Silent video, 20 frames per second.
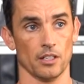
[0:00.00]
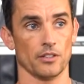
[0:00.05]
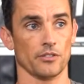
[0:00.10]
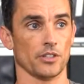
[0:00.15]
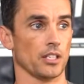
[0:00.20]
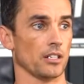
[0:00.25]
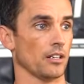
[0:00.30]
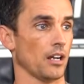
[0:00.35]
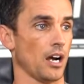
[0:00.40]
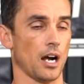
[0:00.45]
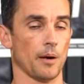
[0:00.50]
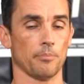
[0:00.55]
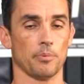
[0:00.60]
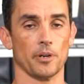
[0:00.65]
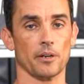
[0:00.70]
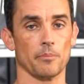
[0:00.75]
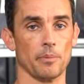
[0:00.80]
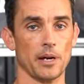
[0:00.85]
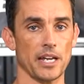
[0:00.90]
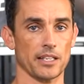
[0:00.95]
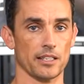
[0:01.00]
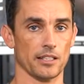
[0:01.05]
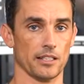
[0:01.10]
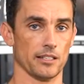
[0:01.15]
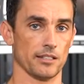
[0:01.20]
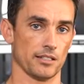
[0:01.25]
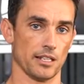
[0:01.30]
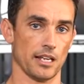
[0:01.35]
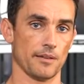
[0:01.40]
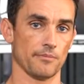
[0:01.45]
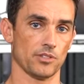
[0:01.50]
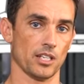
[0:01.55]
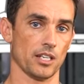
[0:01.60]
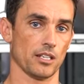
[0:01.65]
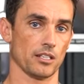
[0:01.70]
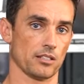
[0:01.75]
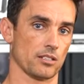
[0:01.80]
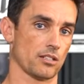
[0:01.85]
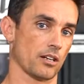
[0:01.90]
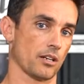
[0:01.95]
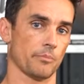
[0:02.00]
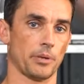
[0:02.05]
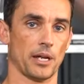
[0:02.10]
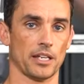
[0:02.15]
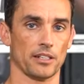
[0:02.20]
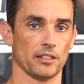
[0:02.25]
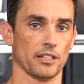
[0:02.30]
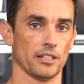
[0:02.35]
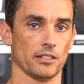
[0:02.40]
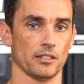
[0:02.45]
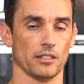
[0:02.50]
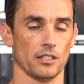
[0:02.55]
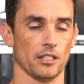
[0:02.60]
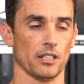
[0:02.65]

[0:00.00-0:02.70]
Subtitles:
then hop on a bike and same thing, start pedaling,